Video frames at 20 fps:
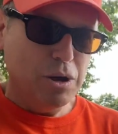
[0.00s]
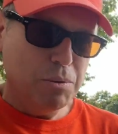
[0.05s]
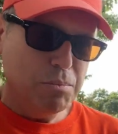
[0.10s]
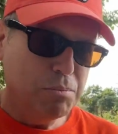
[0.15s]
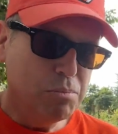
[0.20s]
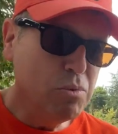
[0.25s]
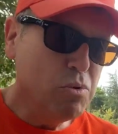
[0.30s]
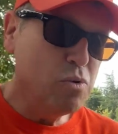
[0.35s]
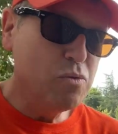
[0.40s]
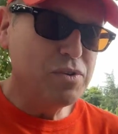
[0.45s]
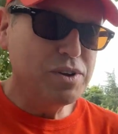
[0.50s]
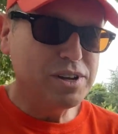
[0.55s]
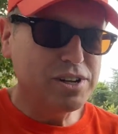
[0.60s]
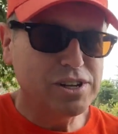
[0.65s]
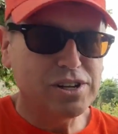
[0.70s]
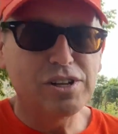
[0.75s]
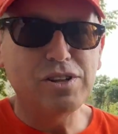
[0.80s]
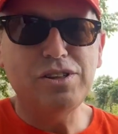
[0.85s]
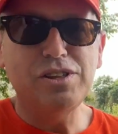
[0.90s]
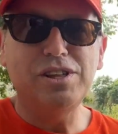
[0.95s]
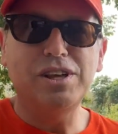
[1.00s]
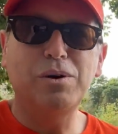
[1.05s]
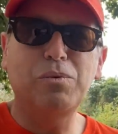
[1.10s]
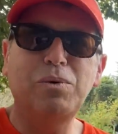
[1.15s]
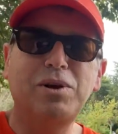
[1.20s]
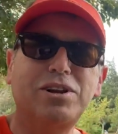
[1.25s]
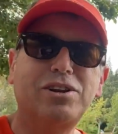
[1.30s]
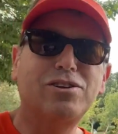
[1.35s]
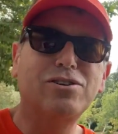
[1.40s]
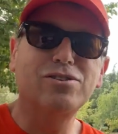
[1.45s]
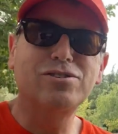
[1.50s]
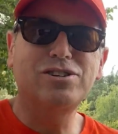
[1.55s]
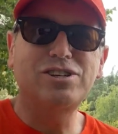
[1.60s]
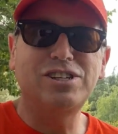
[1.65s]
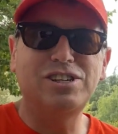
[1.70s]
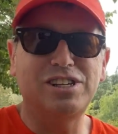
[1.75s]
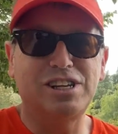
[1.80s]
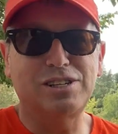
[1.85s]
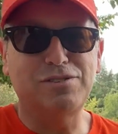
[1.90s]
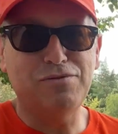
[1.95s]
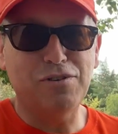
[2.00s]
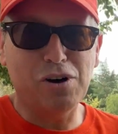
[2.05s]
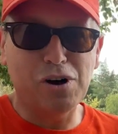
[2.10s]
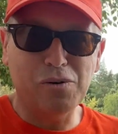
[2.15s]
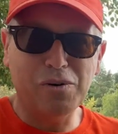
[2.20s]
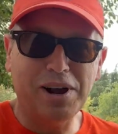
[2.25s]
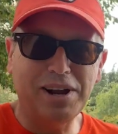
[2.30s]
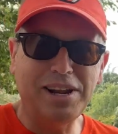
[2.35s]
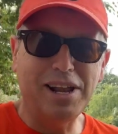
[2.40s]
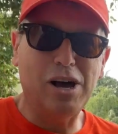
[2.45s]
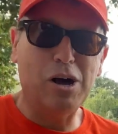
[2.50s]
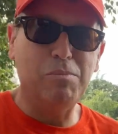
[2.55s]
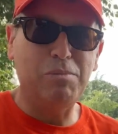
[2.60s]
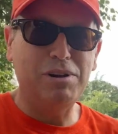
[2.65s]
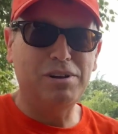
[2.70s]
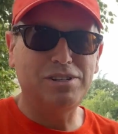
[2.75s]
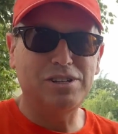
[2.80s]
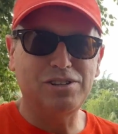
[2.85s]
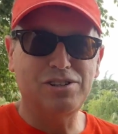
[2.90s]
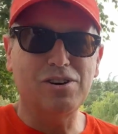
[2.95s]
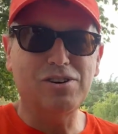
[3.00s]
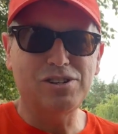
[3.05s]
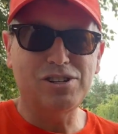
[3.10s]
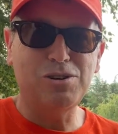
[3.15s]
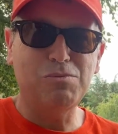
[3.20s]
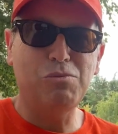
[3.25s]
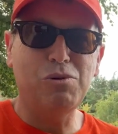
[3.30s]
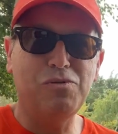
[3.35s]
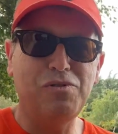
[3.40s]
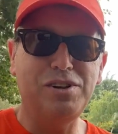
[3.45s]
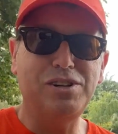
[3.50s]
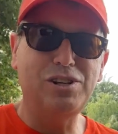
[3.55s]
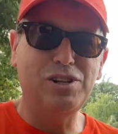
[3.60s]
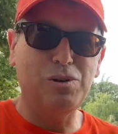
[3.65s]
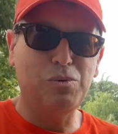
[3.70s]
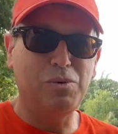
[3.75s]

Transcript: move into the winter season, it's fall right now, but as it starts to move into the